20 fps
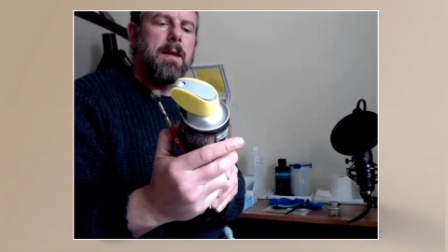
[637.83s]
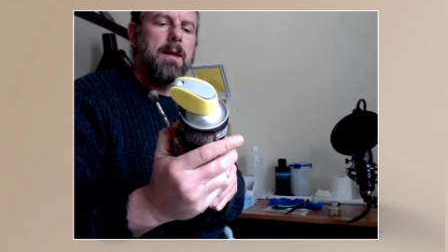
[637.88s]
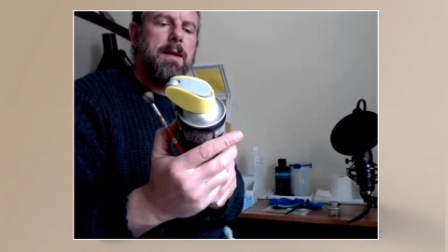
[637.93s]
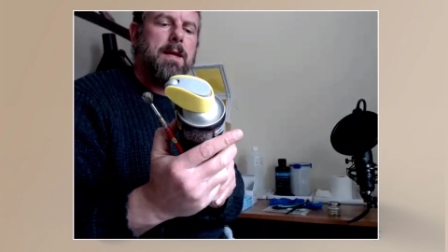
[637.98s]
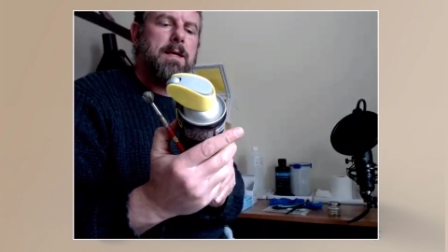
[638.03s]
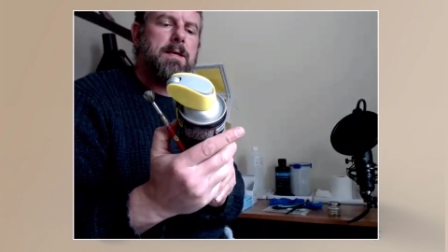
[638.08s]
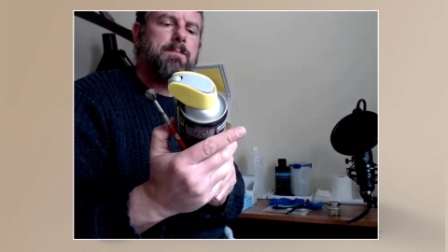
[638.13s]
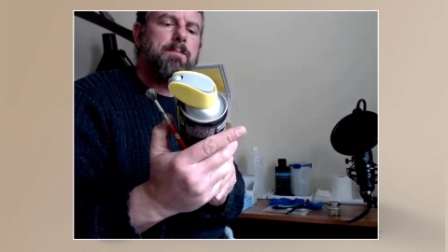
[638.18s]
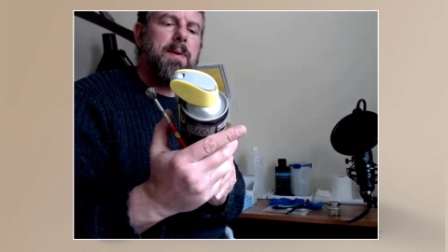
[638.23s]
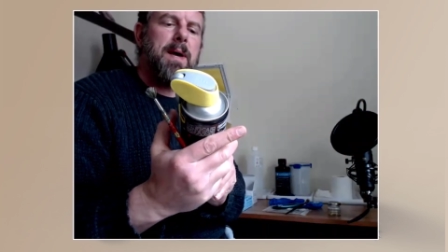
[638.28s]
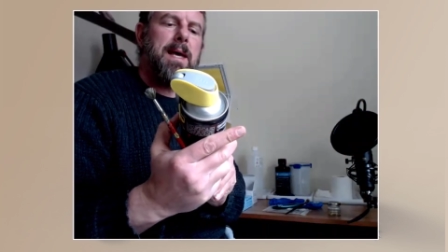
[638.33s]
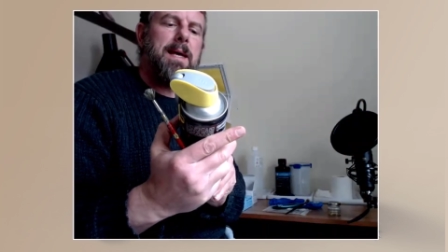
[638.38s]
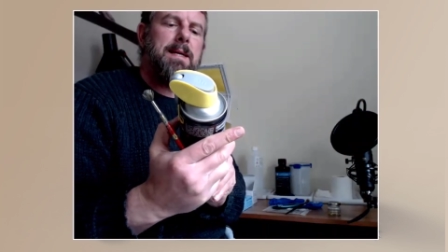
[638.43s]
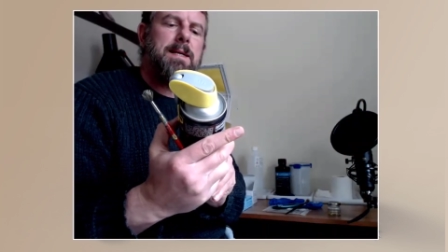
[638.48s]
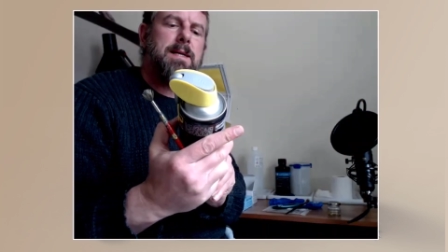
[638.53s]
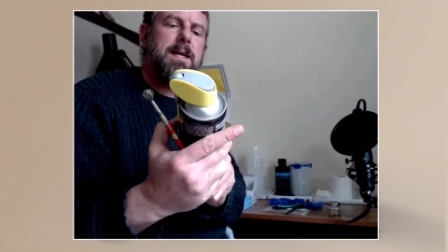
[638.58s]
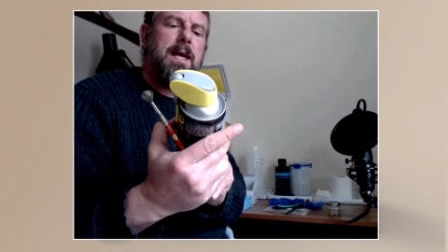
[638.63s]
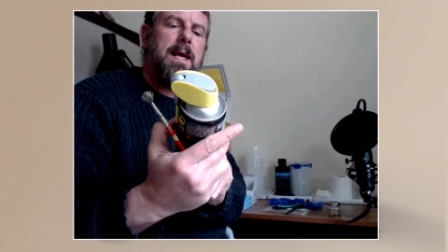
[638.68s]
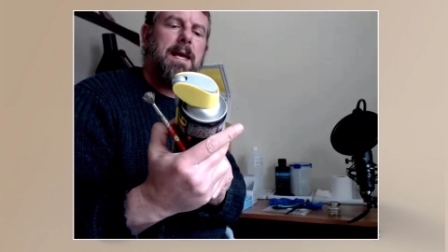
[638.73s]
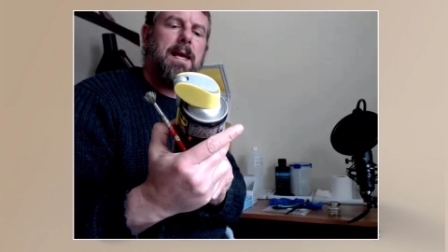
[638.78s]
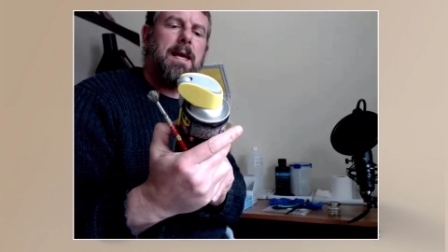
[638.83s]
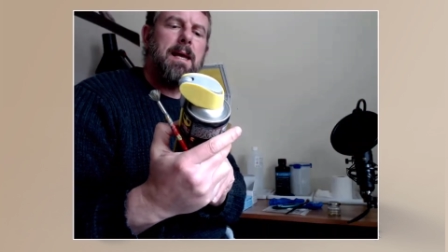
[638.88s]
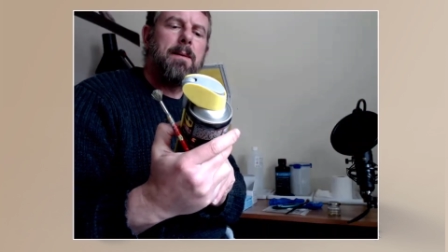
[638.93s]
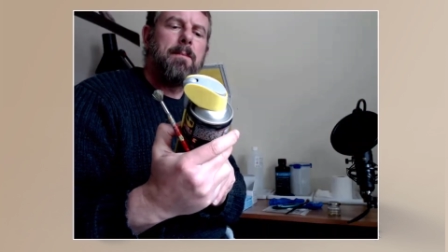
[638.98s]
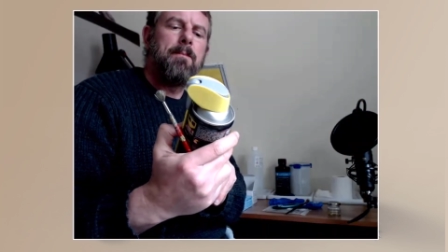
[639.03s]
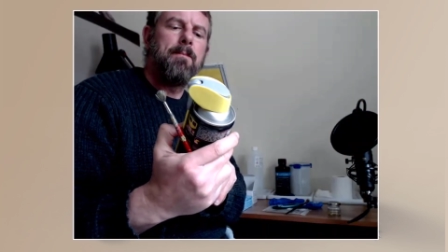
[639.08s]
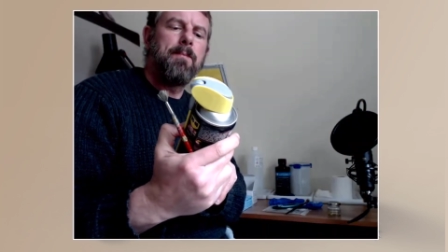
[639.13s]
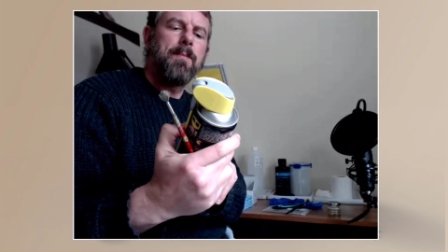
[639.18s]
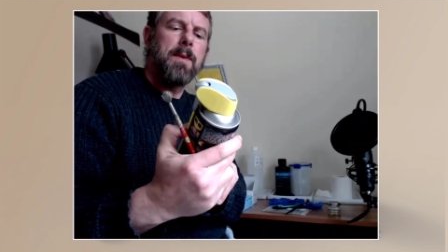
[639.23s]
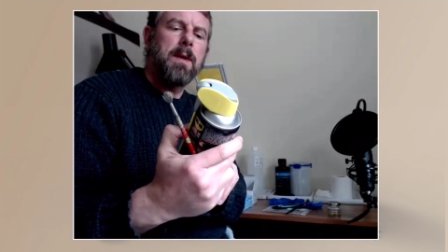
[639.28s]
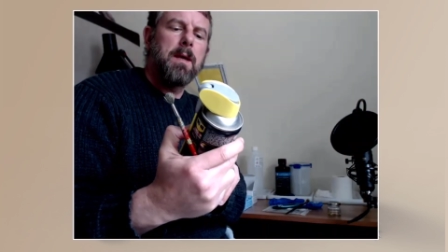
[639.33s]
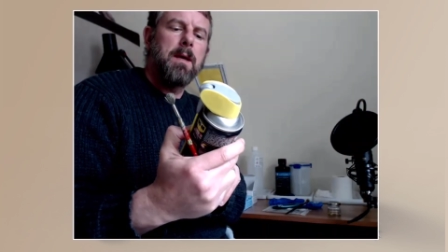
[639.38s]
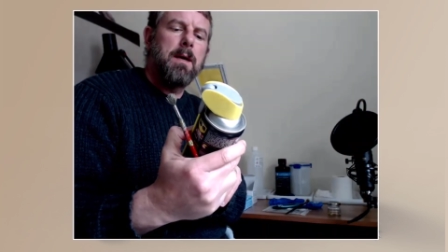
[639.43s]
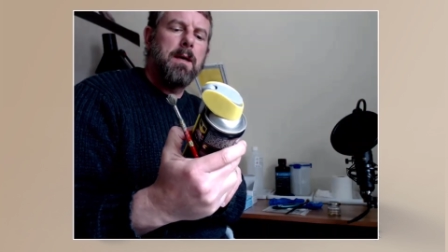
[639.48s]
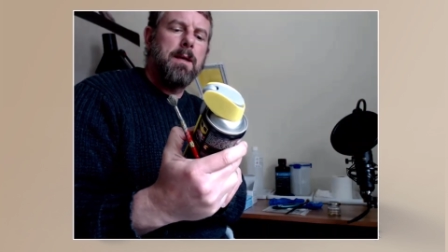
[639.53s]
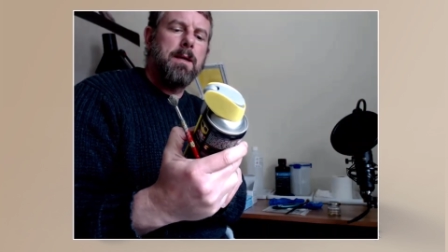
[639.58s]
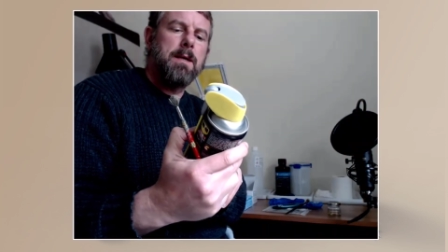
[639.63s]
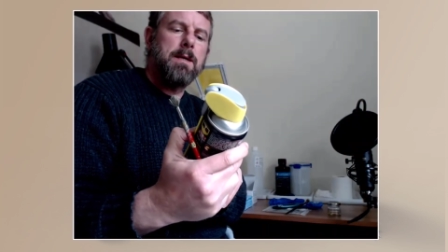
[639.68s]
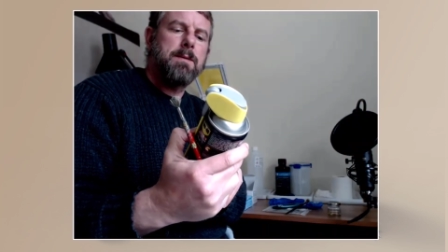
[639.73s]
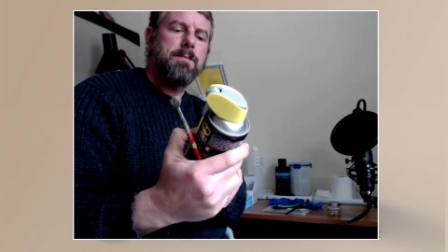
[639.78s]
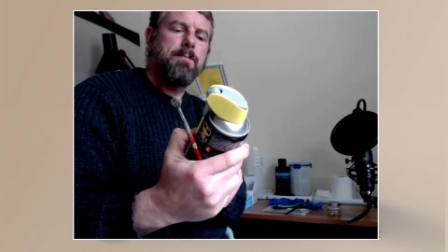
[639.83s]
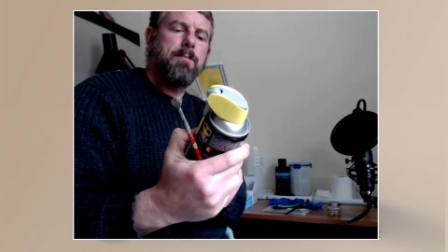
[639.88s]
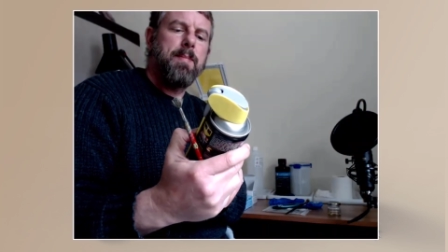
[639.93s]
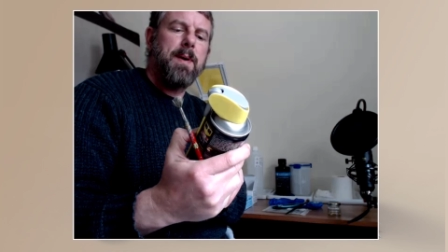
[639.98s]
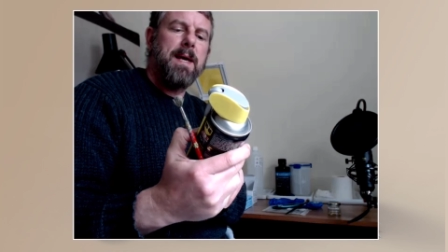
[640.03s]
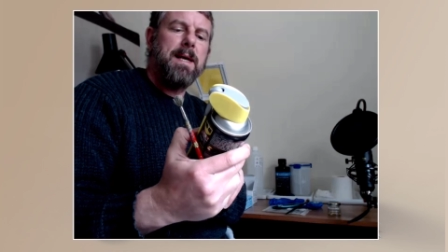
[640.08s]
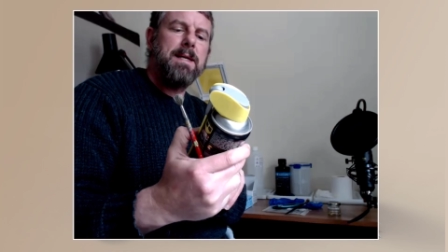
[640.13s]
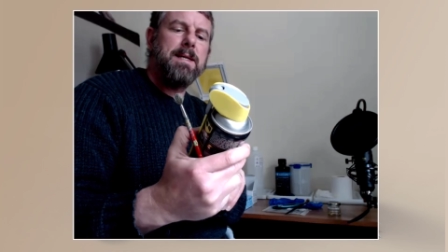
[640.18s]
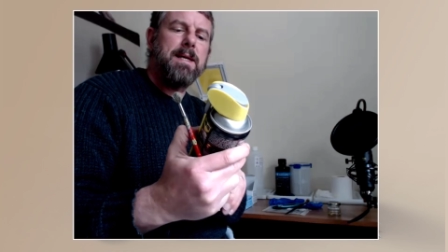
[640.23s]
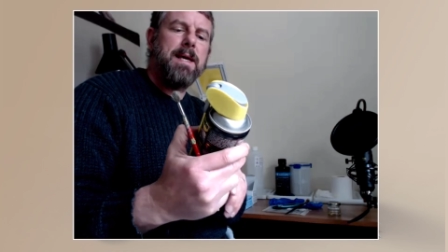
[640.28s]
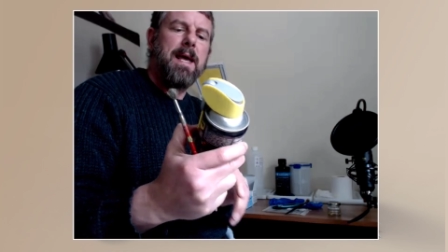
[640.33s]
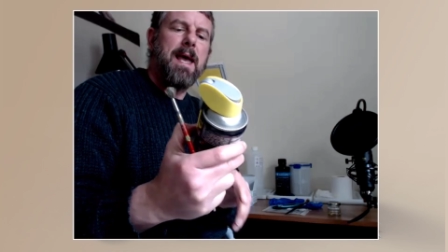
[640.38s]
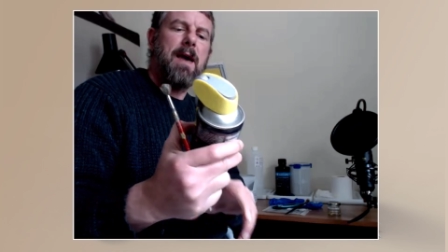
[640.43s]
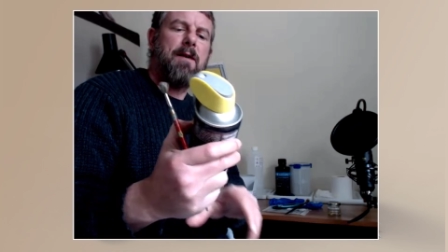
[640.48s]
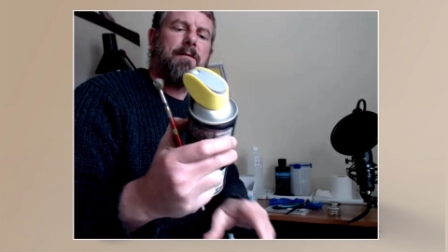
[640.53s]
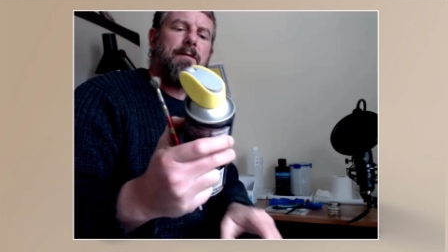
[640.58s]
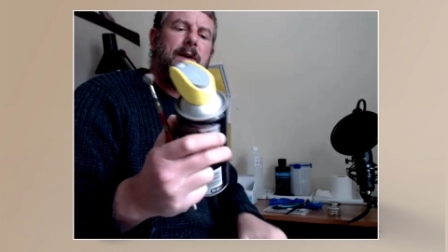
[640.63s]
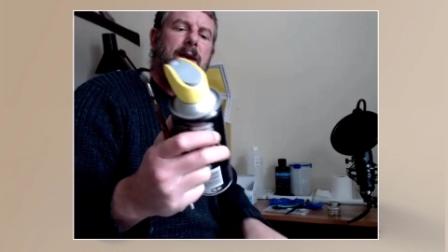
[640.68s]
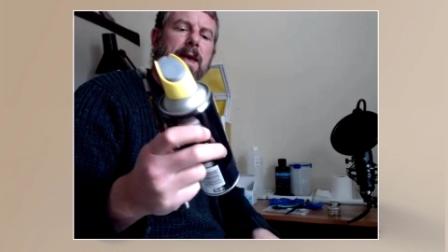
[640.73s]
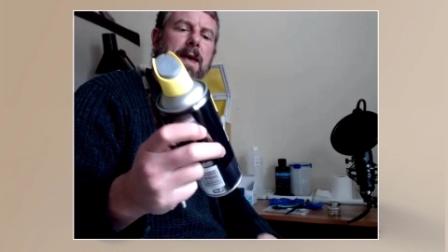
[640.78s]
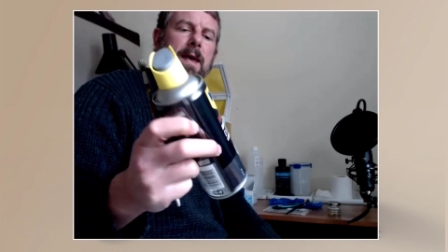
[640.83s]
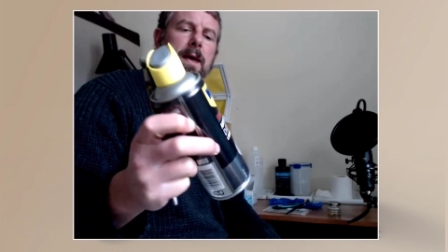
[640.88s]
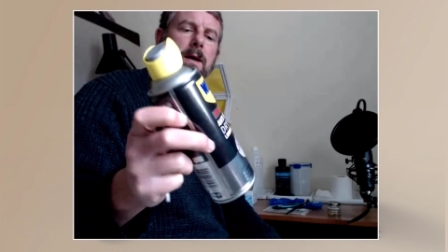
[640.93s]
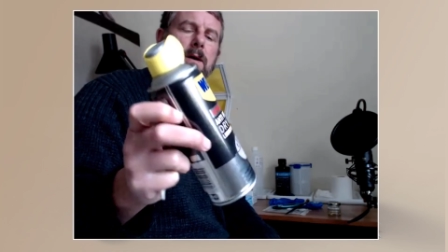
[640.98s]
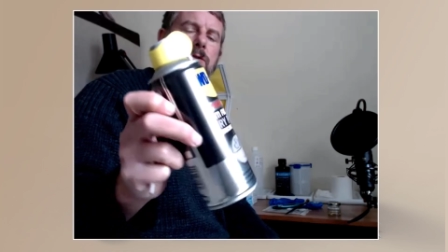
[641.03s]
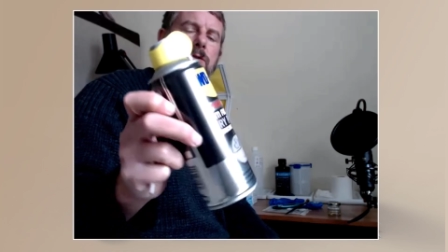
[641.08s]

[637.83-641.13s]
this PT, this PTFE